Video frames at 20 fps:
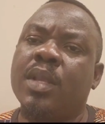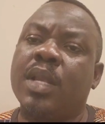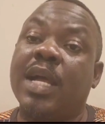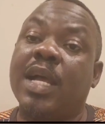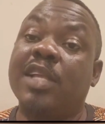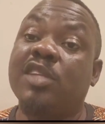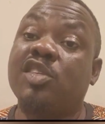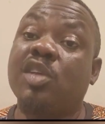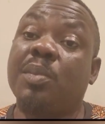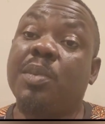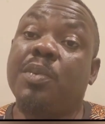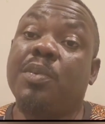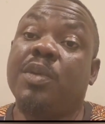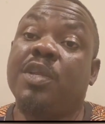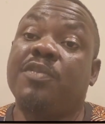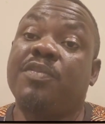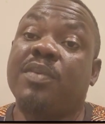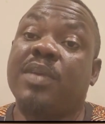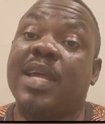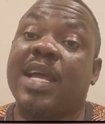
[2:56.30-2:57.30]
And some people
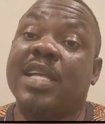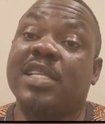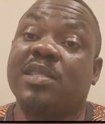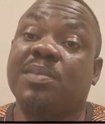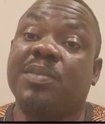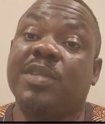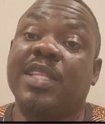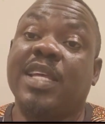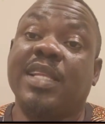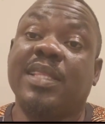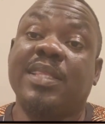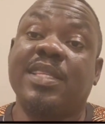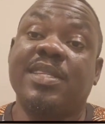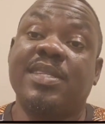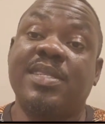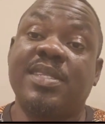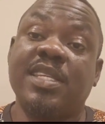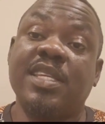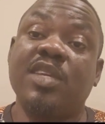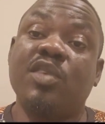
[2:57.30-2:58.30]
even ask me that the
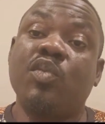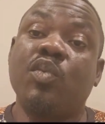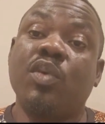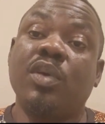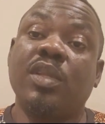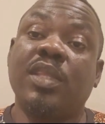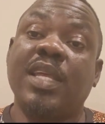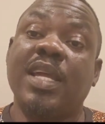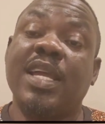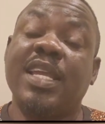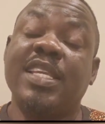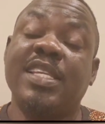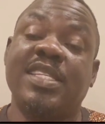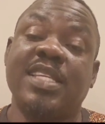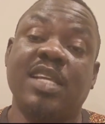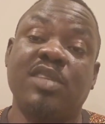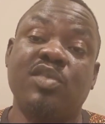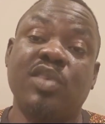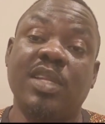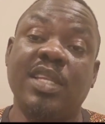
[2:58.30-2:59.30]
zinc water is
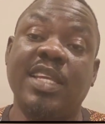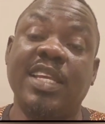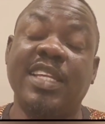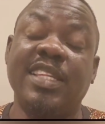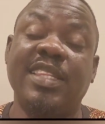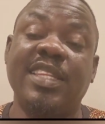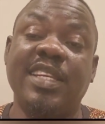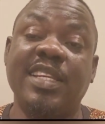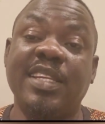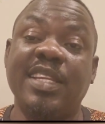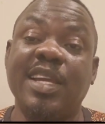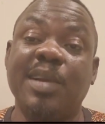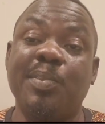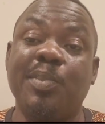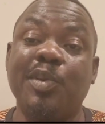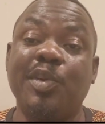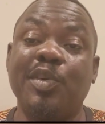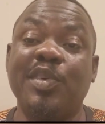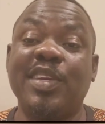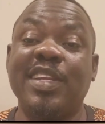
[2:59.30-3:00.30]
actually entering their
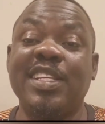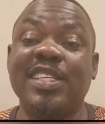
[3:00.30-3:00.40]
pond.